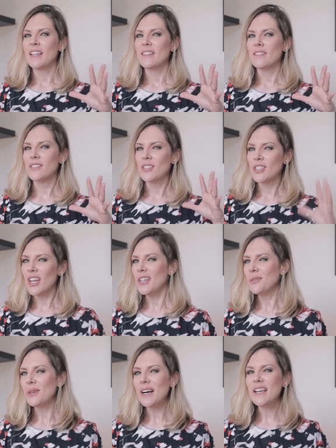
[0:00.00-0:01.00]
there's a
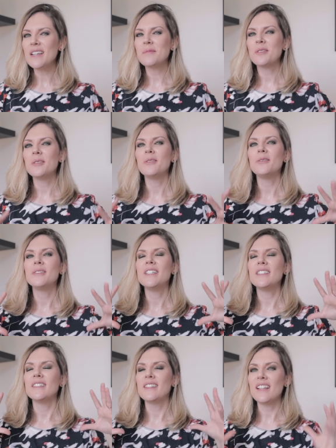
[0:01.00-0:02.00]
channel I
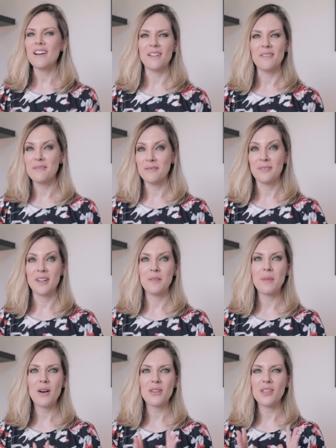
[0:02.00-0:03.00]
absolutely love
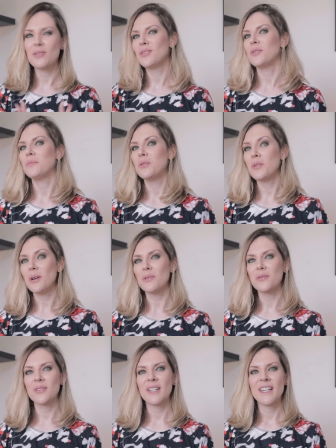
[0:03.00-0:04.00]
about YouTube
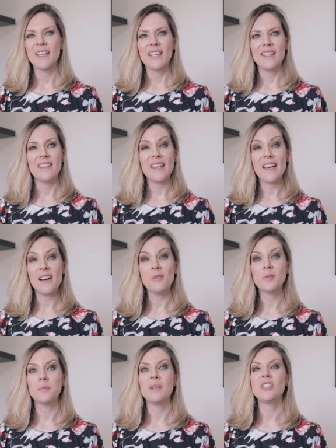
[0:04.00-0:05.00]
growth, and that
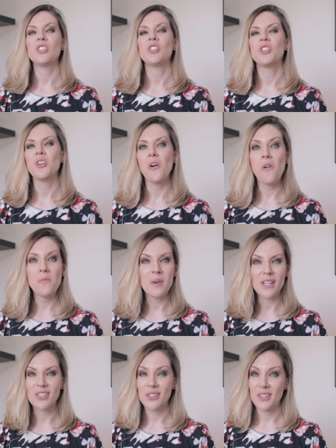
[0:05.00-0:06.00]
helps me so
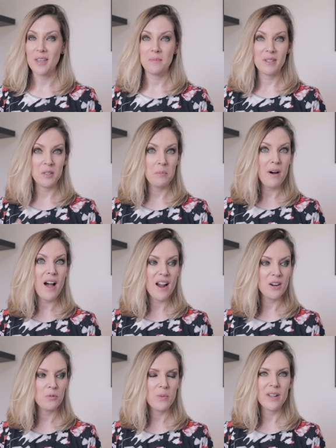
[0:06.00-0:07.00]
much to keep
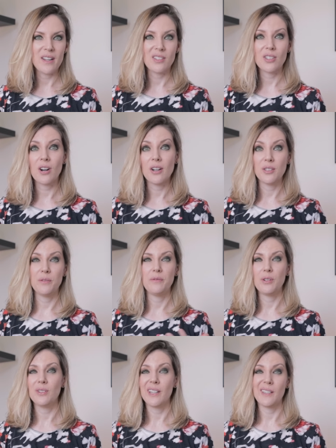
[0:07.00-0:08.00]
inspired when I start to
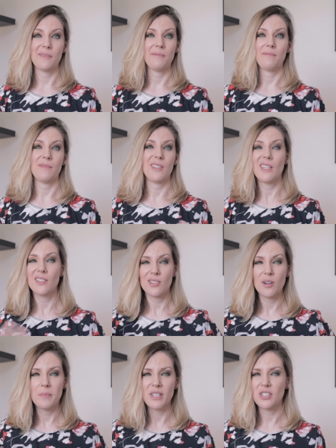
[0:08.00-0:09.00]
feel like things
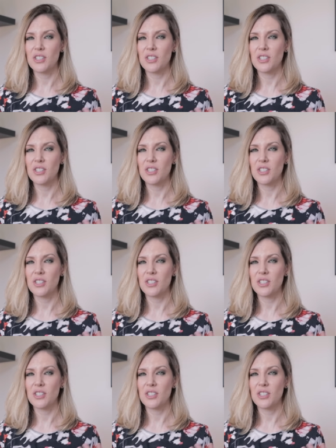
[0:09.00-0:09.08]
are a bit